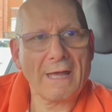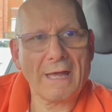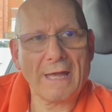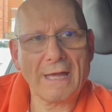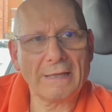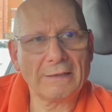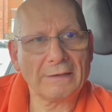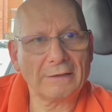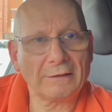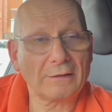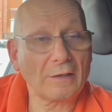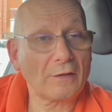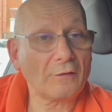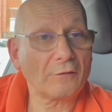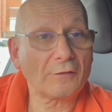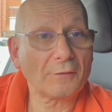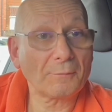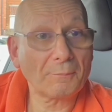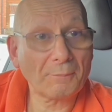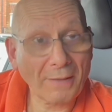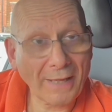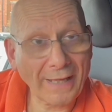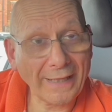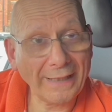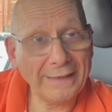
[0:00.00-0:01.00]
And those are
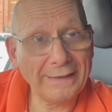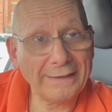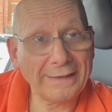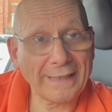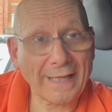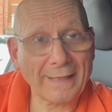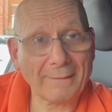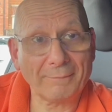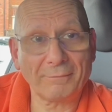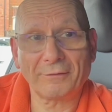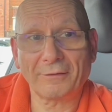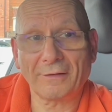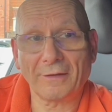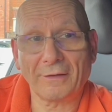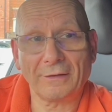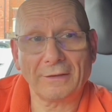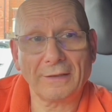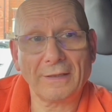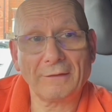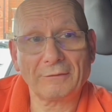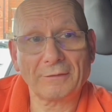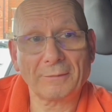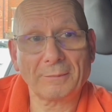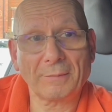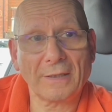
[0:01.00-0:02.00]
paid apps, so you'd
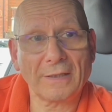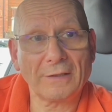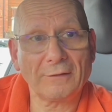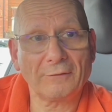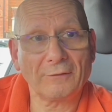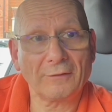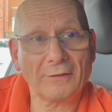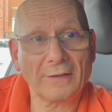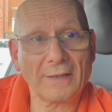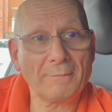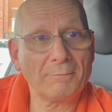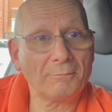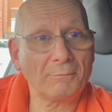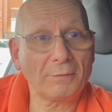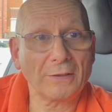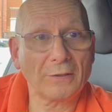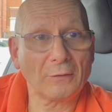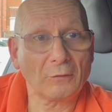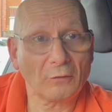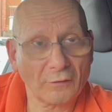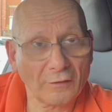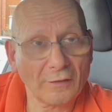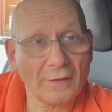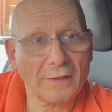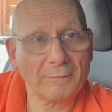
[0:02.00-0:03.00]
have to pay for them, but they'll
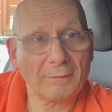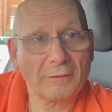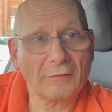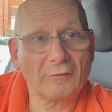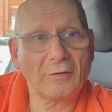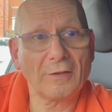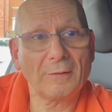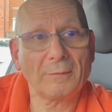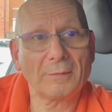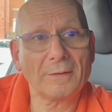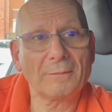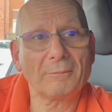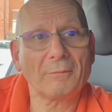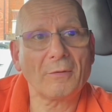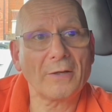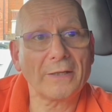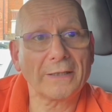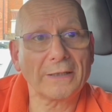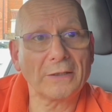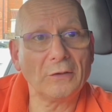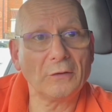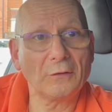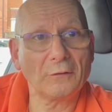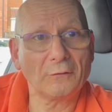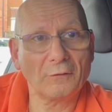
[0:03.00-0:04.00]
certainly be cheaper than buying
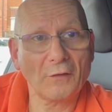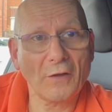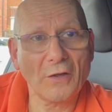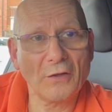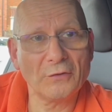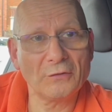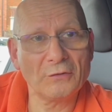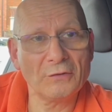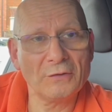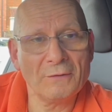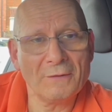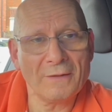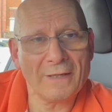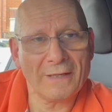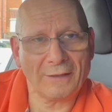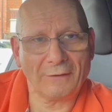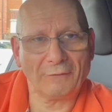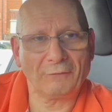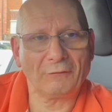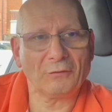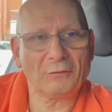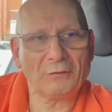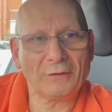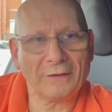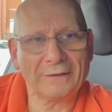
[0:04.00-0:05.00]
a new phone
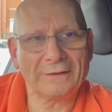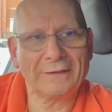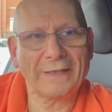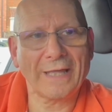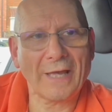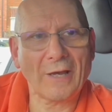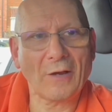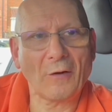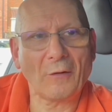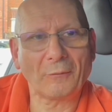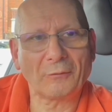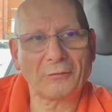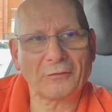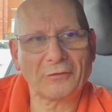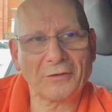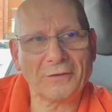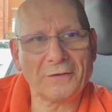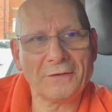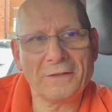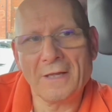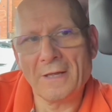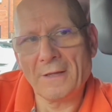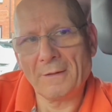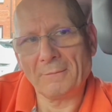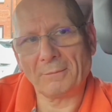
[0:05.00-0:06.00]
if you need that option.
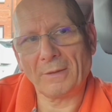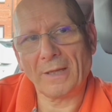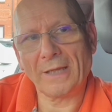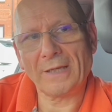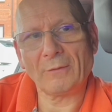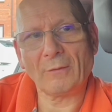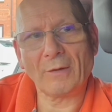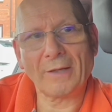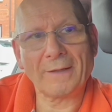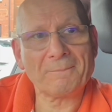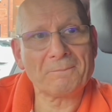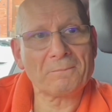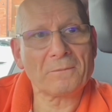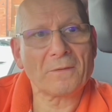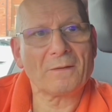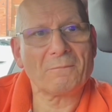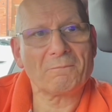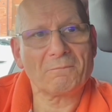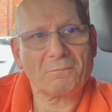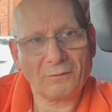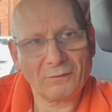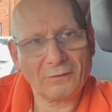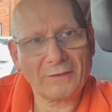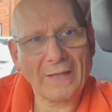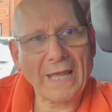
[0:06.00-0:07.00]
But anyway,
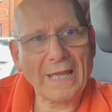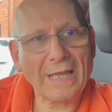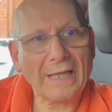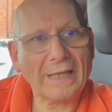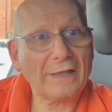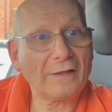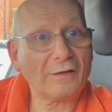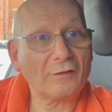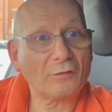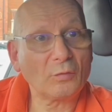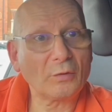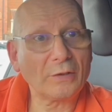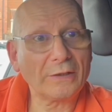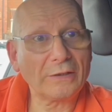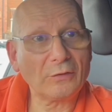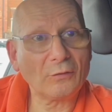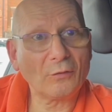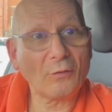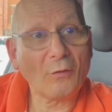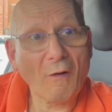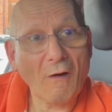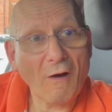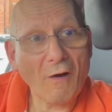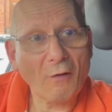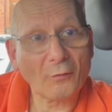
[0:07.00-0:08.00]
that is where you
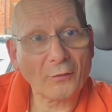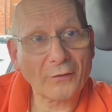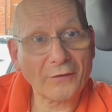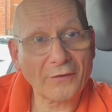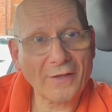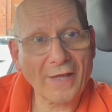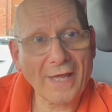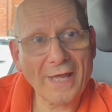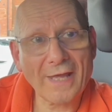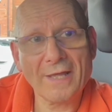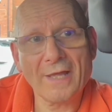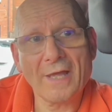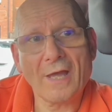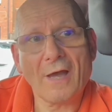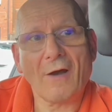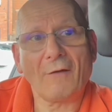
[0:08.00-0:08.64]
are with that.